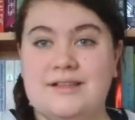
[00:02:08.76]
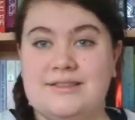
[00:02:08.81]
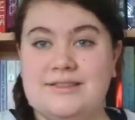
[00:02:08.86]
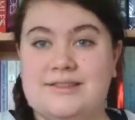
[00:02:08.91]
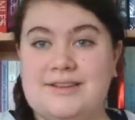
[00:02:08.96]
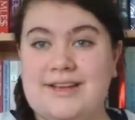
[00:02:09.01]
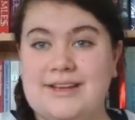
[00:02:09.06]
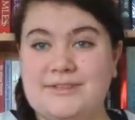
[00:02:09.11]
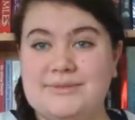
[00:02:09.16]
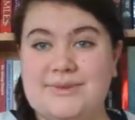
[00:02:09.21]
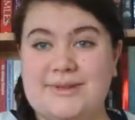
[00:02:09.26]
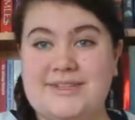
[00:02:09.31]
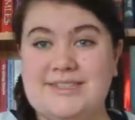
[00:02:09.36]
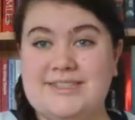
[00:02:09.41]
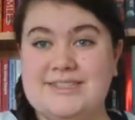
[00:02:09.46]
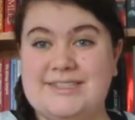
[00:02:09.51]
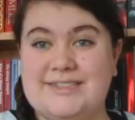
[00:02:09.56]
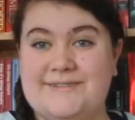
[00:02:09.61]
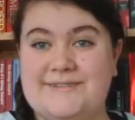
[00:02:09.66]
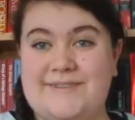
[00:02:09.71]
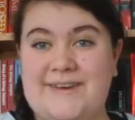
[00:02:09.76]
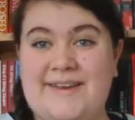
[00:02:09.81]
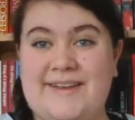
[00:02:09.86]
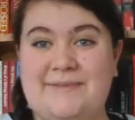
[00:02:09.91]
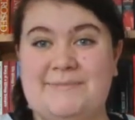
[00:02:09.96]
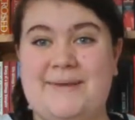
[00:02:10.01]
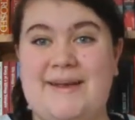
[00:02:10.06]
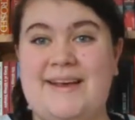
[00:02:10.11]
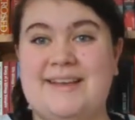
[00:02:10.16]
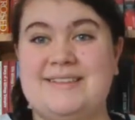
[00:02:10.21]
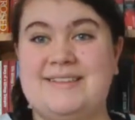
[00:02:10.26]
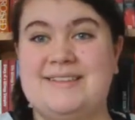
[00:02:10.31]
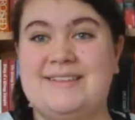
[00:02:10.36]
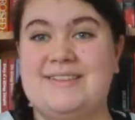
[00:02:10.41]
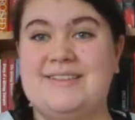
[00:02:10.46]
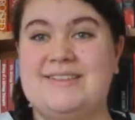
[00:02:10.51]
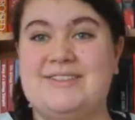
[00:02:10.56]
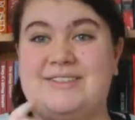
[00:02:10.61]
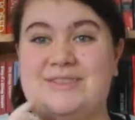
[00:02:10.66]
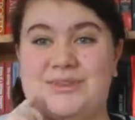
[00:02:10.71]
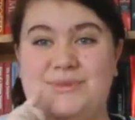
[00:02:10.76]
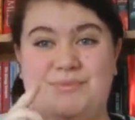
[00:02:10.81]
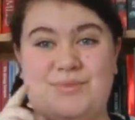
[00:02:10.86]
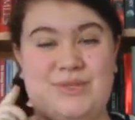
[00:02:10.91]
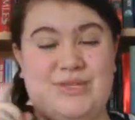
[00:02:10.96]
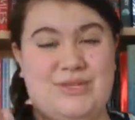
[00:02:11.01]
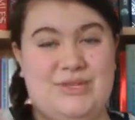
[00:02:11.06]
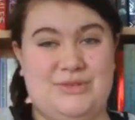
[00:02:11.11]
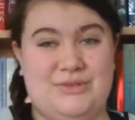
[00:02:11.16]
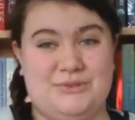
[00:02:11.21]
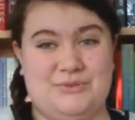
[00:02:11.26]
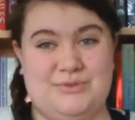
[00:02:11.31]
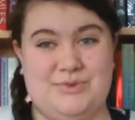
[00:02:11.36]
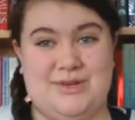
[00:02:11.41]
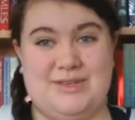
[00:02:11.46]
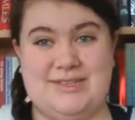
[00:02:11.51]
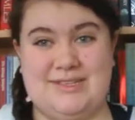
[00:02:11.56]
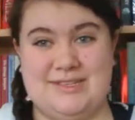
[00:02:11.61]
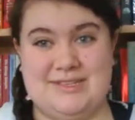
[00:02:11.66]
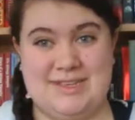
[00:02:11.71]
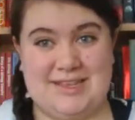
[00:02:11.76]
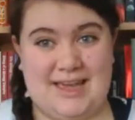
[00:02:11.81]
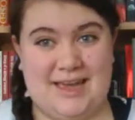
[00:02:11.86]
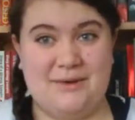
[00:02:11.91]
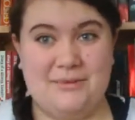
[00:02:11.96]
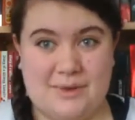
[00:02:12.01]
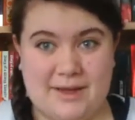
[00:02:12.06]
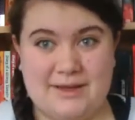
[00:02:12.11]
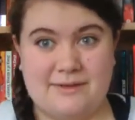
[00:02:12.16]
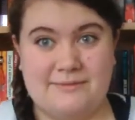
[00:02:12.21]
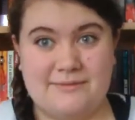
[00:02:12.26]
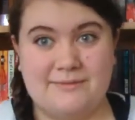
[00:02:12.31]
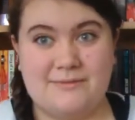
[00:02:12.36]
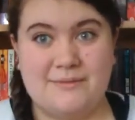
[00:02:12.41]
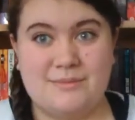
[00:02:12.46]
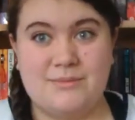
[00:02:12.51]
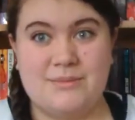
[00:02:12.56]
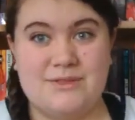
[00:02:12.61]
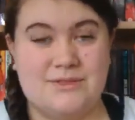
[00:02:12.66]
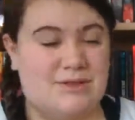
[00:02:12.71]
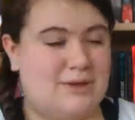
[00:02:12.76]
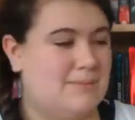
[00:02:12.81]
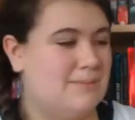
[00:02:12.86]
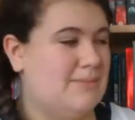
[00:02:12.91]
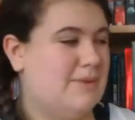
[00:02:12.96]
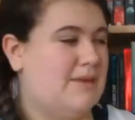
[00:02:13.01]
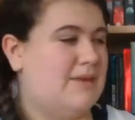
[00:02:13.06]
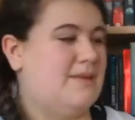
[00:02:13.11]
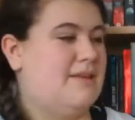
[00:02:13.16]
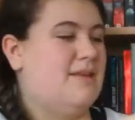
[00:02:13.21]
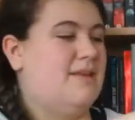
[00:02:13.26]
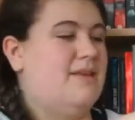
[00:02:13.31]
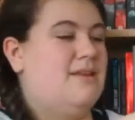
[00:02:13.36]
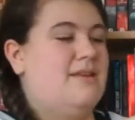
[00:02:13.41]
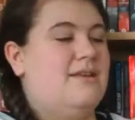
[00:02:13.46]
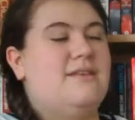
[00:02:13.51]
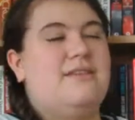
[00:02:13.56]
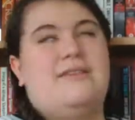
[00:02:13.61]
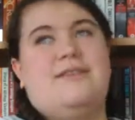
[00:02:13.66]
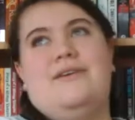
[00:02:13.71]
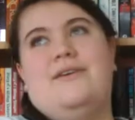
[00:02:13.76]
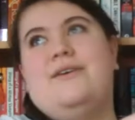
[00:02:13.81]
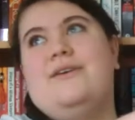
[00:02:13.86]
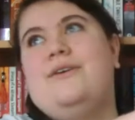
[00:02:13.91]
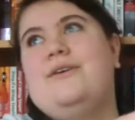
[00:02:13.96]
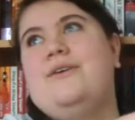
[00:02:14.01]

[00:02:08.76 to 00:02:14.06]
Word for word: The next one is the first person to trip you to get away from the zombies. So...